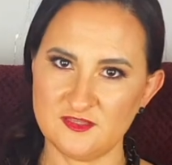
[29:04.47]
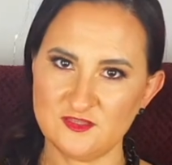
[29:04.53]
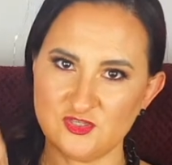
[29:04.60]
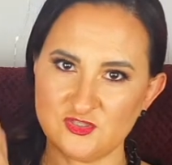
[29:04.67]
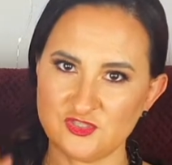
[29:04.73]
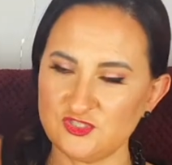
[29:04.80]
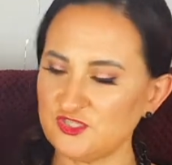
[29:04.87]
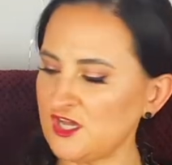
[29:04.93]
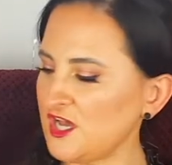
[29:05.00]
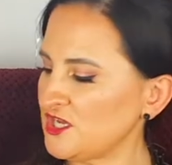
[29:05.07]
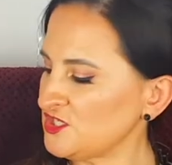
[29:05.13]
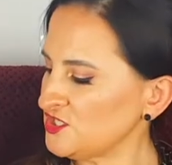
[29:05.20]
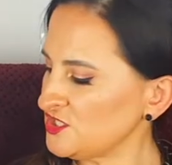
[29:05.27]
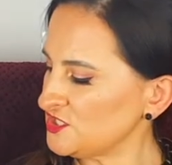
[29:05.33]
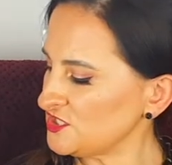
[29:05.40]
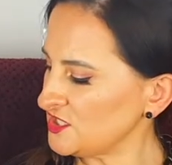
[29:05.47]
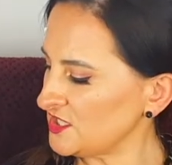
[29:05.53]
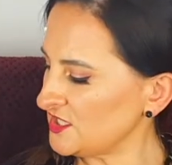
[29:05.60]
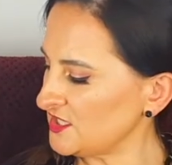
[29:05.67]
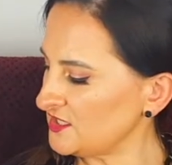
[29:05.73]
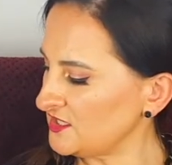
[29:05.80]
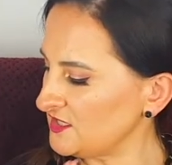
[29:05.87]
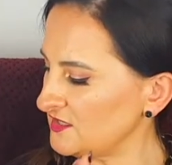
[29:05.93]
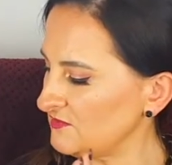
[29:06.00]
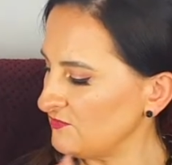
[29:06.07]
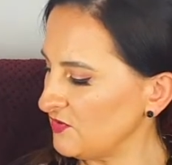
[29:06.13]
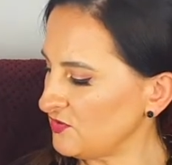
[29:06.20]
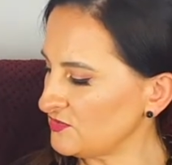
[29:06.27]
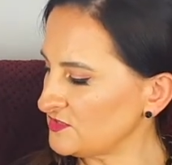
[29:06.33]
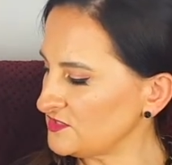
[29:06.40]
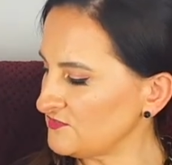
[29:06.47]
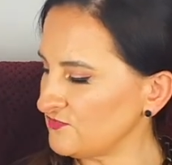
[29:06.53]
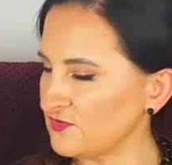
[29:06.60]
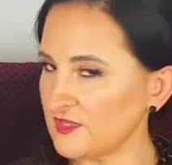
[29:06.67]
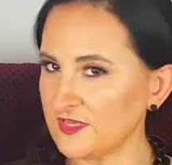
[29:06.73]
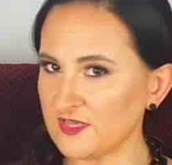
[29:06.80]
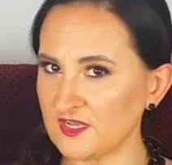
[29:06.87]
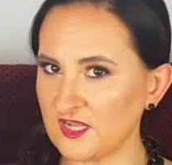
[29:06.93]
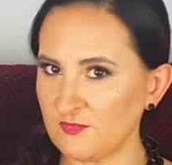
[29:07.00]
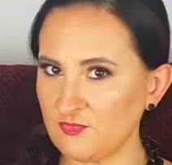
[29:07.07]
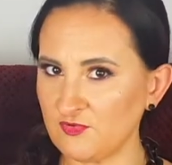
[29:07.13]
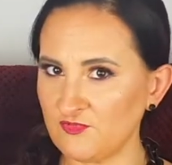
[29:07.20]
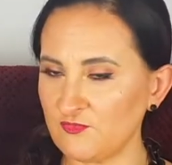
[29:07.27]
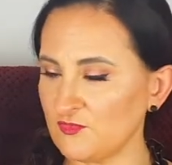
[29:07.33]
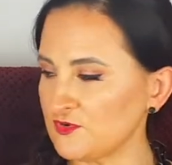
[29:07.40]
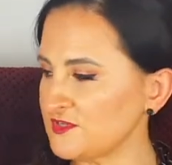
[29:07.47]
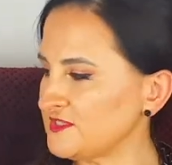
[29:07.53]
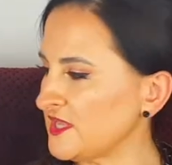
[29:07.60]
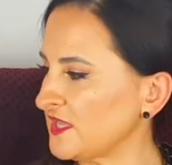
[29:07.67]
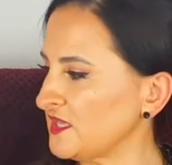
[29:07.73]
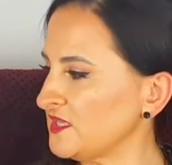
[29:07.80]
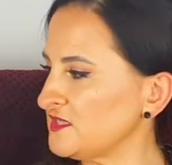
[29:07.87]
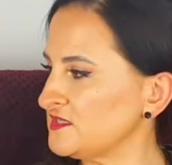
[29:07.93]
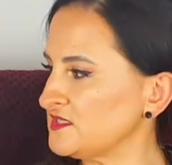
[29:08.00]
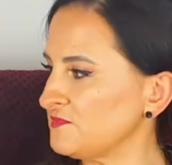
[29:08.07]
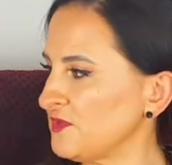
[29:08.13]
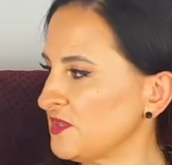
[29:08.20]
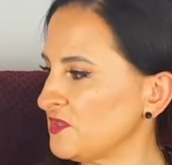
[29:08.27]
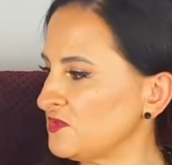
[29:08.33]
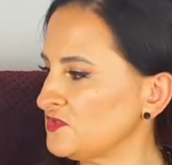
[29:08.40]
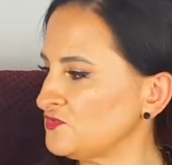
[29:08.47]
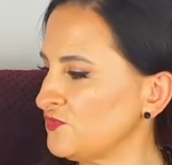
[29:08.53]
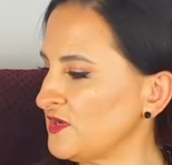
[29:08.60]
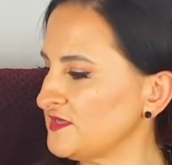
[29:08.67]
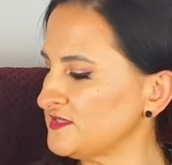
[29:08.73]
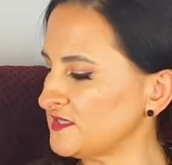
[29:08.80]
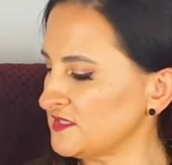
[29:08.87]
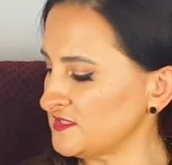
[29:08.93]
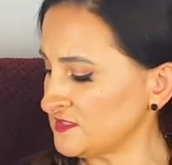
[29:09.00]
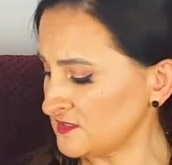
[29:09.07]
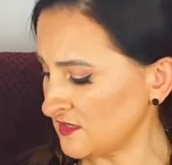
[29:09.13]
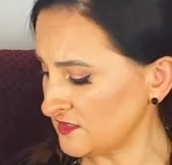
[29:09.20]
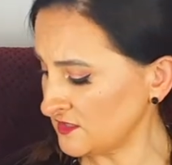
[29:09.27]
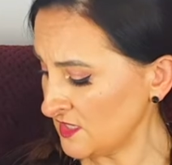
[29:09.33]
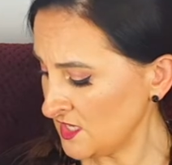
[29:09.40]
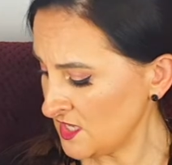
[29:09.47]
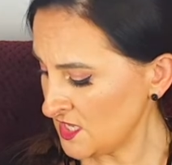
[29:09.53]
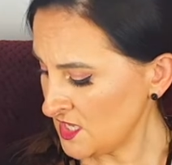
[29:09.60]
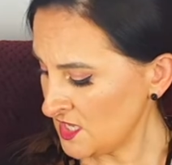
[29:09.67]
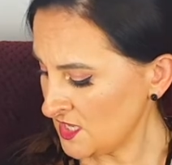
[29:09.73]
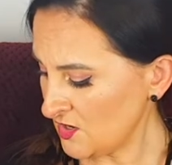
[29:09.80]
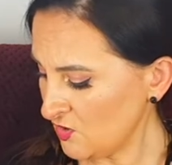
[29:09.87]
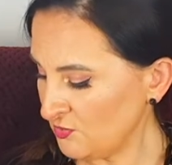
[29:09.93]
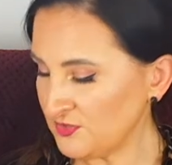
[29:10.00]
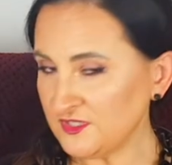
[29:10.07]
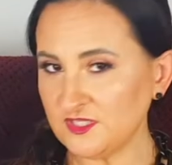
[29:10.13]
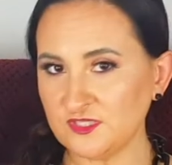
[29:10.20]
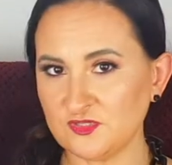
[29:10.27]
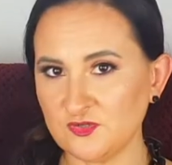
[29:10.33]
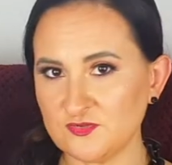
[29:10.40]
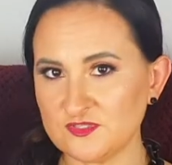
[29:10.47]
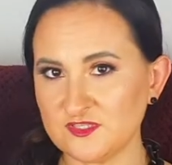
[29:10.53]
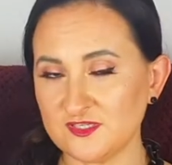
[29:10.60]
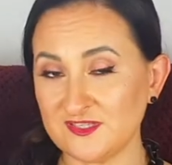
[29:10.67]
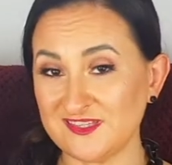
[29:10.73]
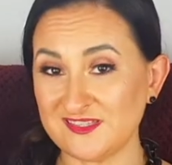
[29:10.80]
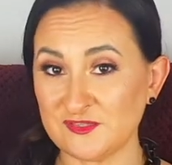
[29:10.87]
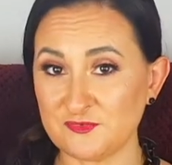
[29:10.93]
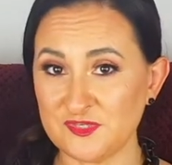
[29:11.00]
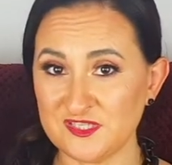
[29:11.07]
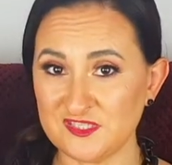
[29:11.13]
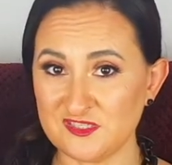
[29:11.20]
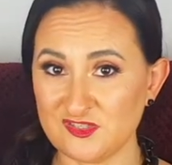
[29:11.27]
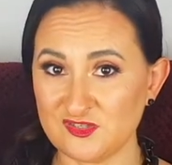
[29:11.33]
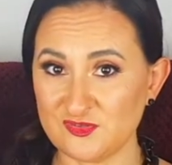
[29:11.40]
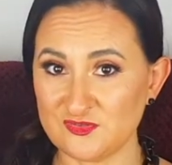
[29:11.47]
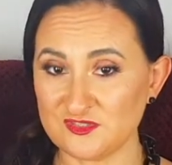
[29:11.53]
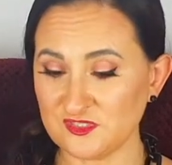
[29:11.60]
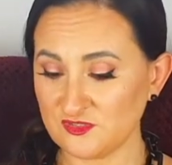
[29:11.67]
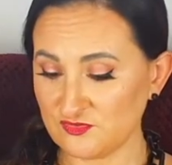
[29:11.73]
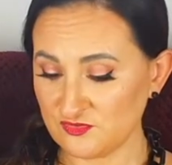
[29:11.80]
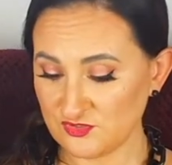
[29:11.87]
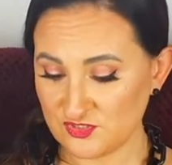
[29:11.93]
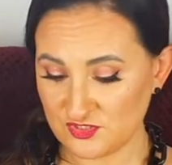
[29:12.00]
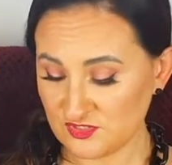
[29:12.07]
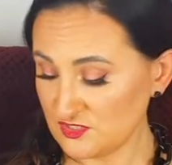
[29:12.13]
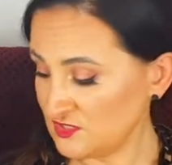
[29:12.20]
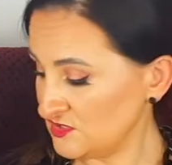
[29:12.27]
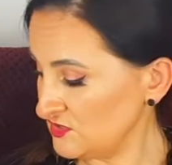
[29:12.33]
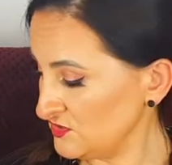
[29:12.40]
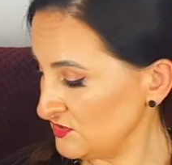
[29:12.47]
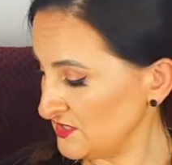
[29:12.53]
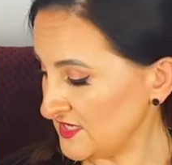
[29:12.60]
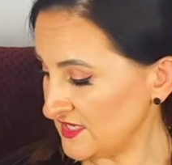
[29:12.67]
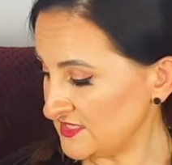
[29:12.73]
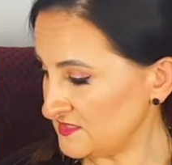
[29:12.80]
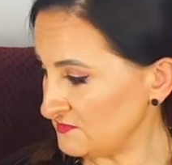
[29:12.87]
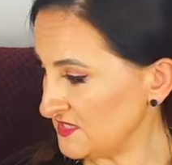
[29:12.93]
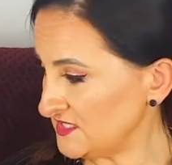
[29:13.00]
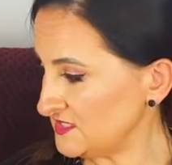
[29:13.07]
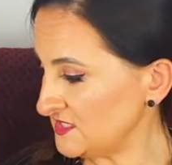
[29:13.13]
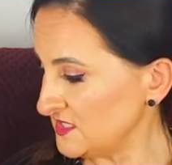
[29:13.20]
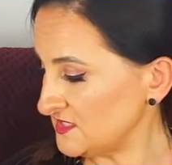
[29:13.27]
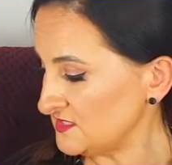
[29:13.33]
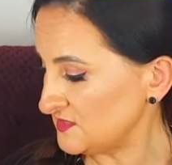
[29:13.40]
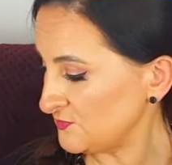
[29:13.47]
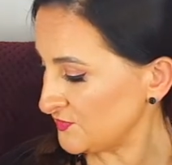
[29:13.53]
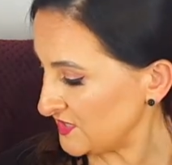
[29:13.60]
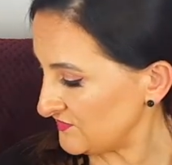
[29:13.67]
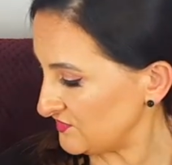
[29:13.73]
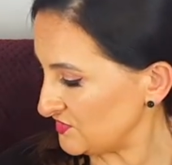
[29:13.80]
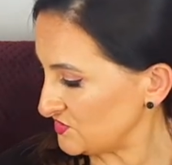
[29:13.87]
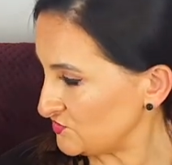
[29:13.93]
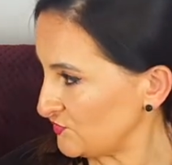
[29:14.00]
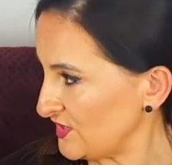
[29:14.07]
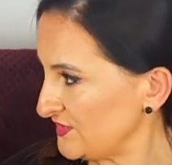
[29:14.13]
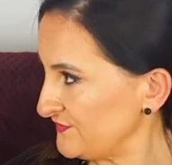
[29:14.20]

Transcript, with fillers: not touched box for like a couple of more seconds, because once I start opening those little windows, it will just look as messy as the previous one.